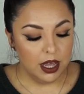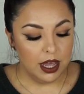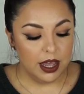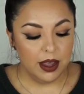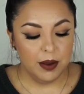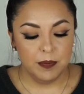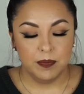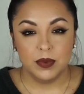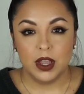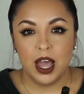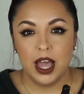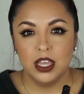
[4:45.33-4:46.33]

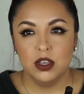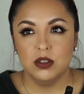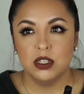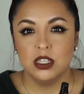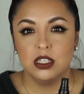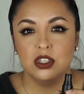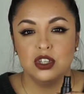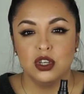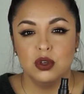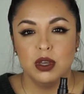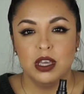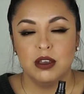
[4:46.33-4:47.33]
I use this
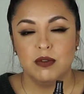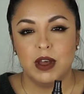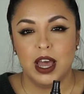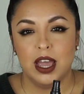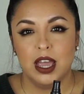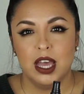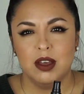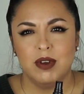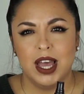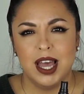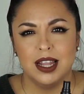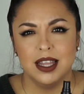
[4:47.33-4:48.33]
too if I have
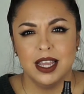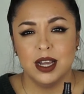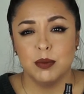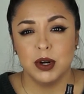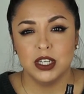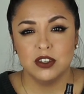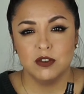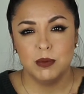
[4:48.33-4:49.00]
had like a brush of